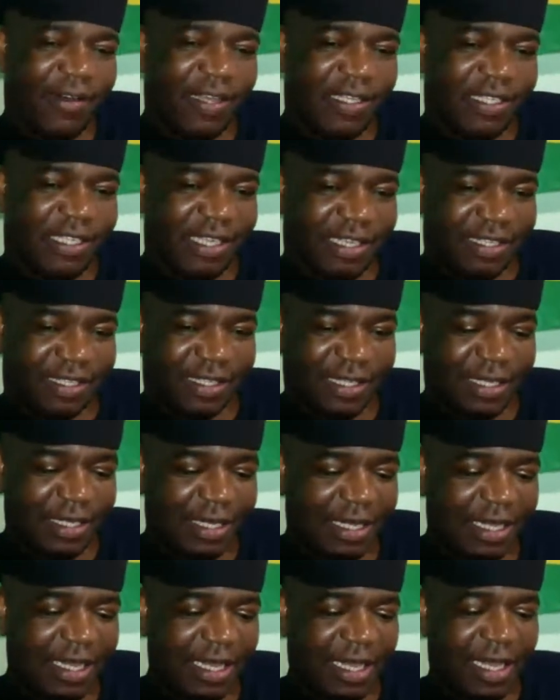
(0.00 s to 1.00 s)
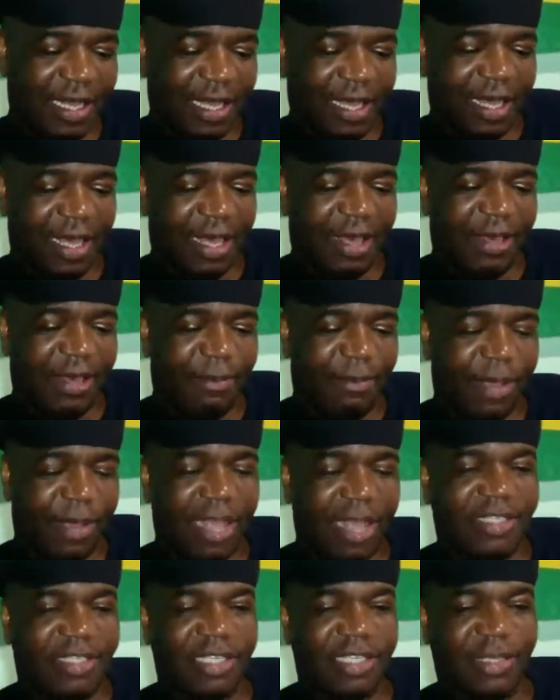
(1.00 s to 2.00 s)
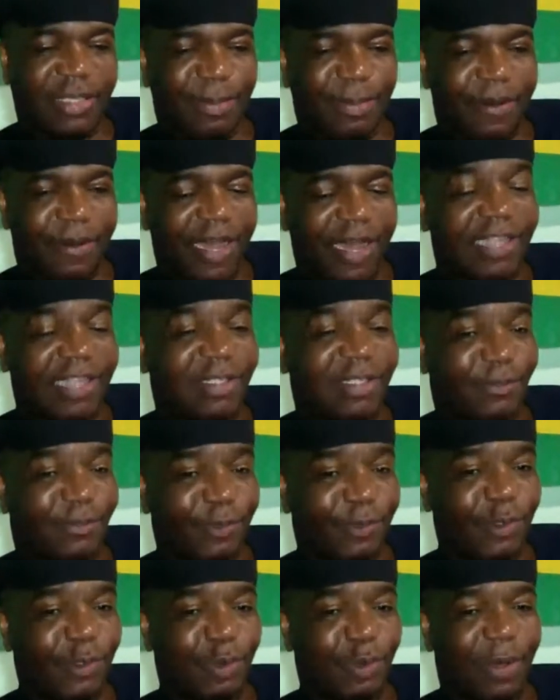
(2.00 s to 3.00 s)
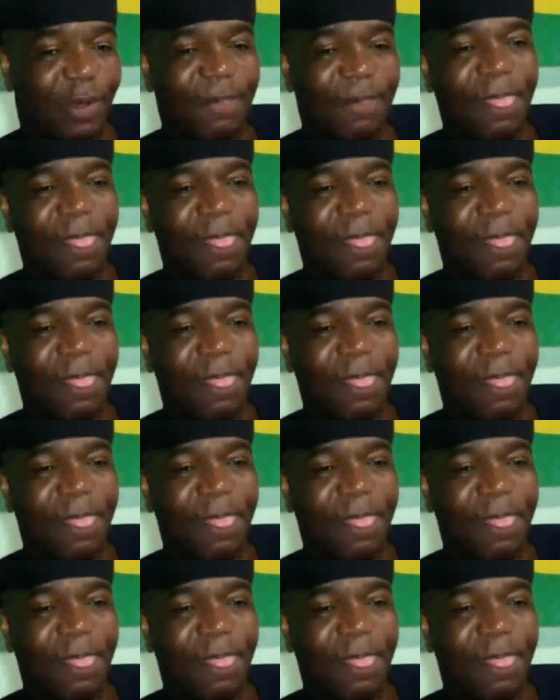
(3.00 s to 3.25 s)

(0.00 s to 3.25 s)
Jesse, mbuya Jesse pavakadefeatwa